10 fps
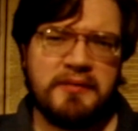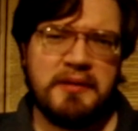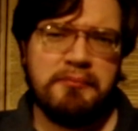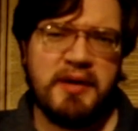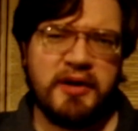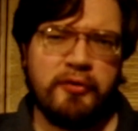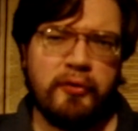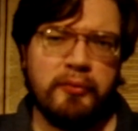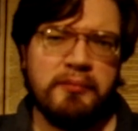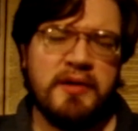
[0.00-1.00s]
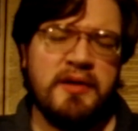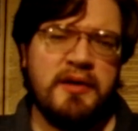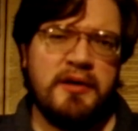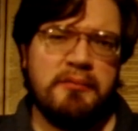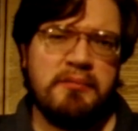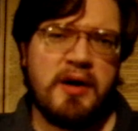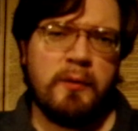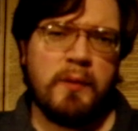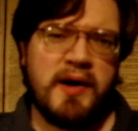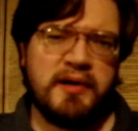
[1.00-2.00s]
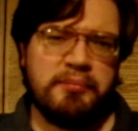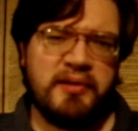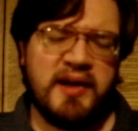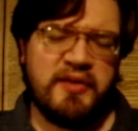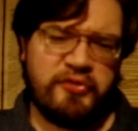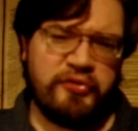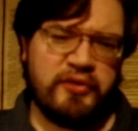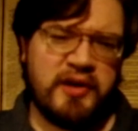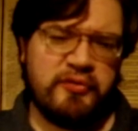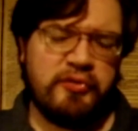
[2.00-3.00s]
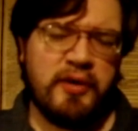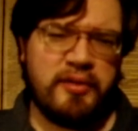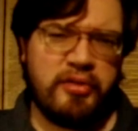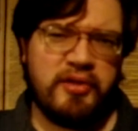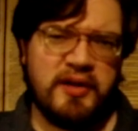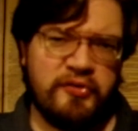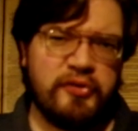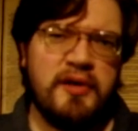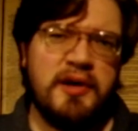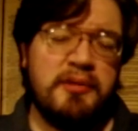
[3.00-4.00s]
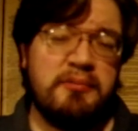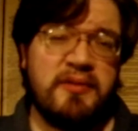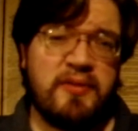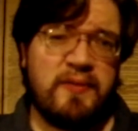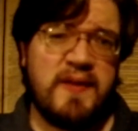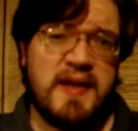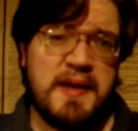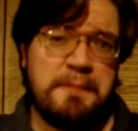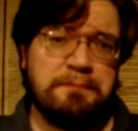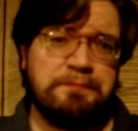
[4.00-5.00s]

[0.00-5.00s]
medical marijuana plants and a few other things meant that the